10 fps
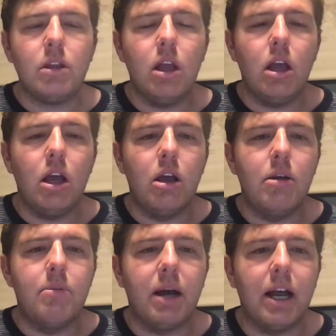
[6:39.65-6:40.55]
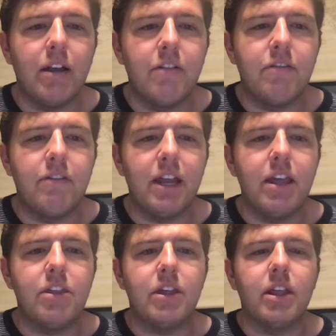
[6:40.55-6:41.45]
uh, by
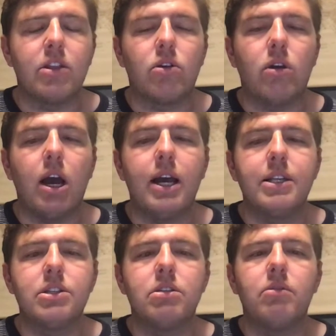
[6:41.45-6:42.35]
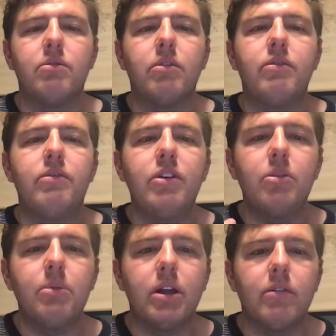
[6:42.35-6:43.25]
faith in Christ, the
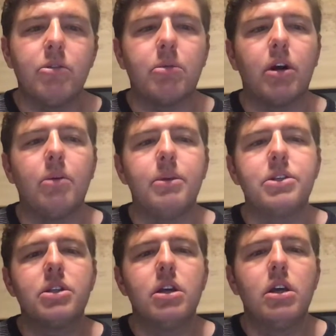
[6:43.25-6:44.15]
fulfillment of the promise,